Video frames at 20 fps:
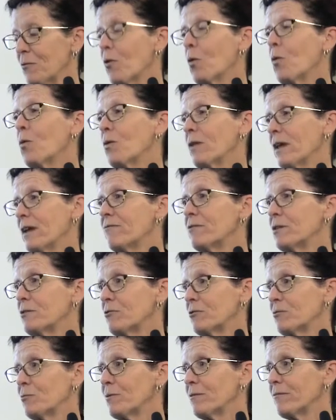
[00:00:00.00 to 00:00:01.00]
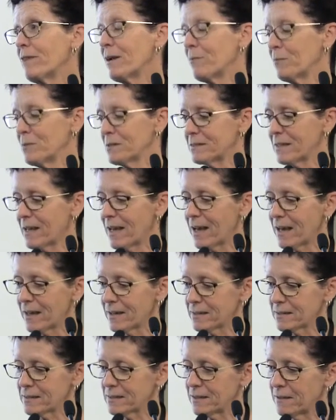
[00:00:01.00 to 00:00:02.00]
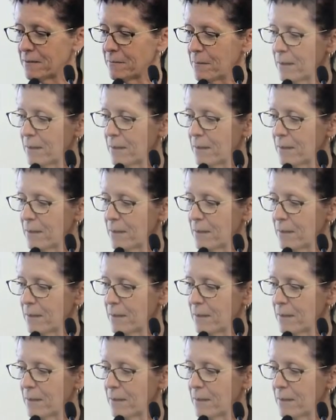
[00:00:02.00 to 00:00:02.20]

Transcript: or all every group we ran was the hardest.